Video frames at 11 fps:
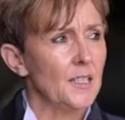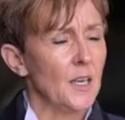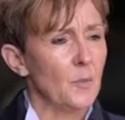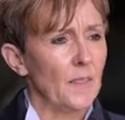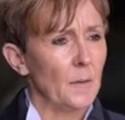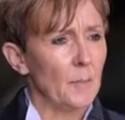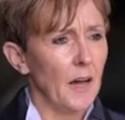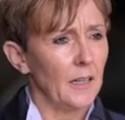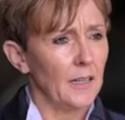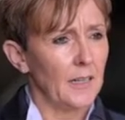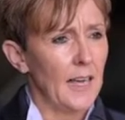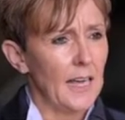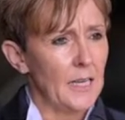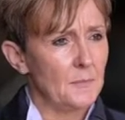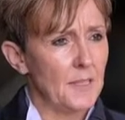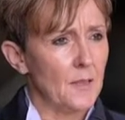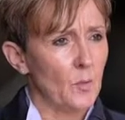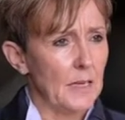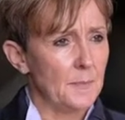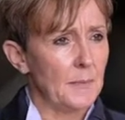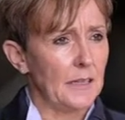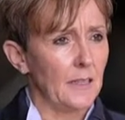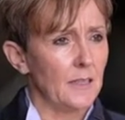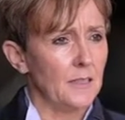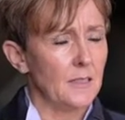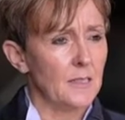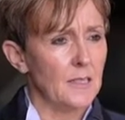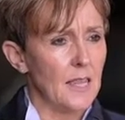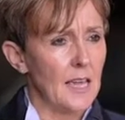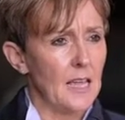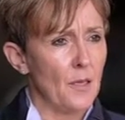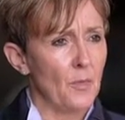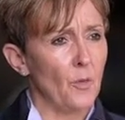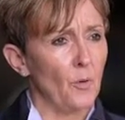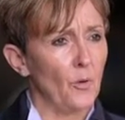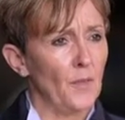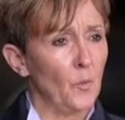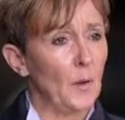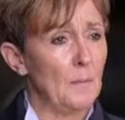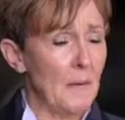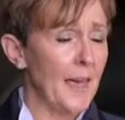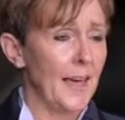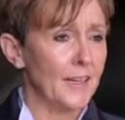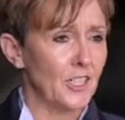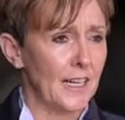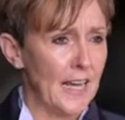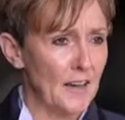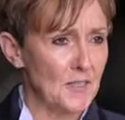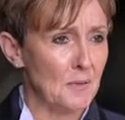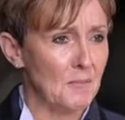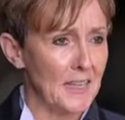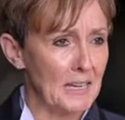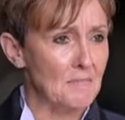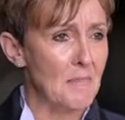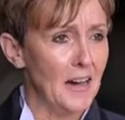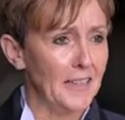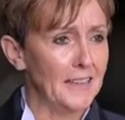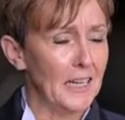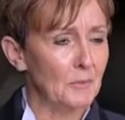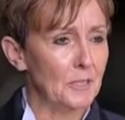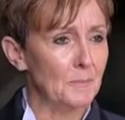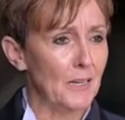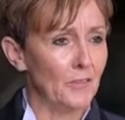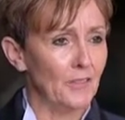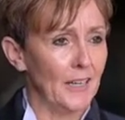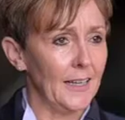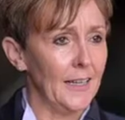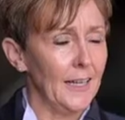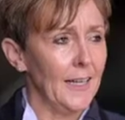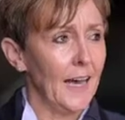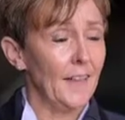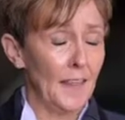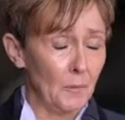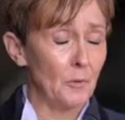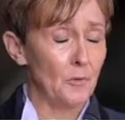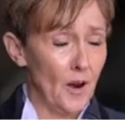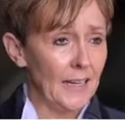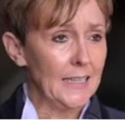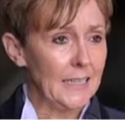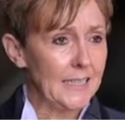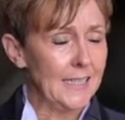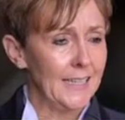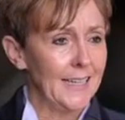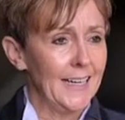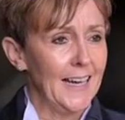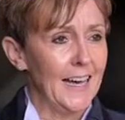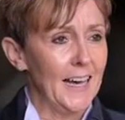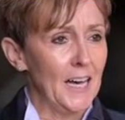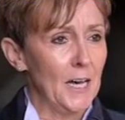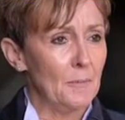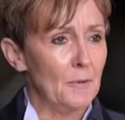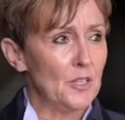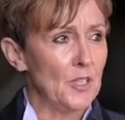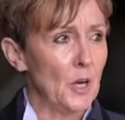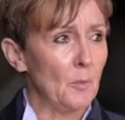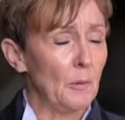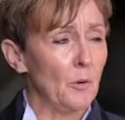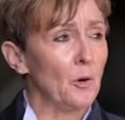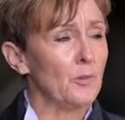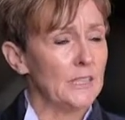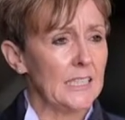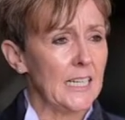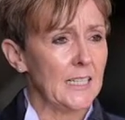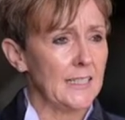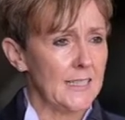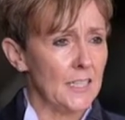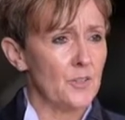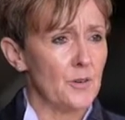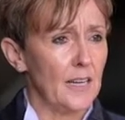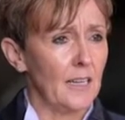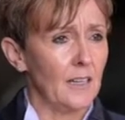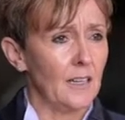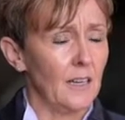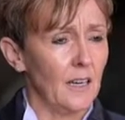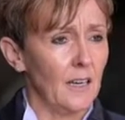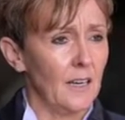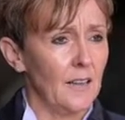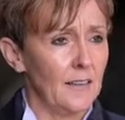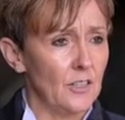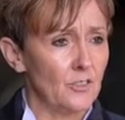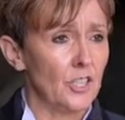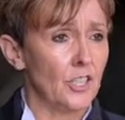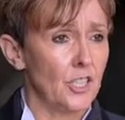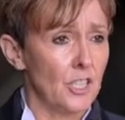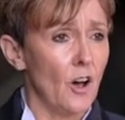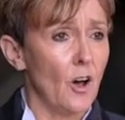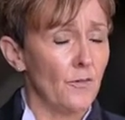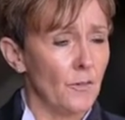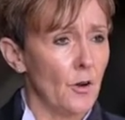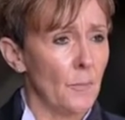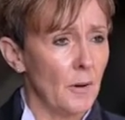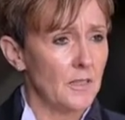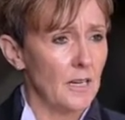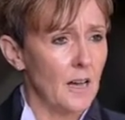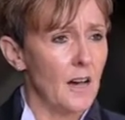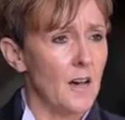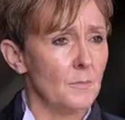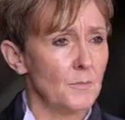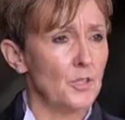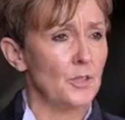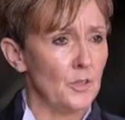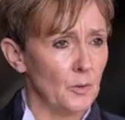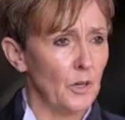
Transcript: So when the pilot came to the West Midlands, they thought that we may actually have something in mind that would benefit, and they were right. Um, so we were already considering uh, the introduction of a robotic arm to the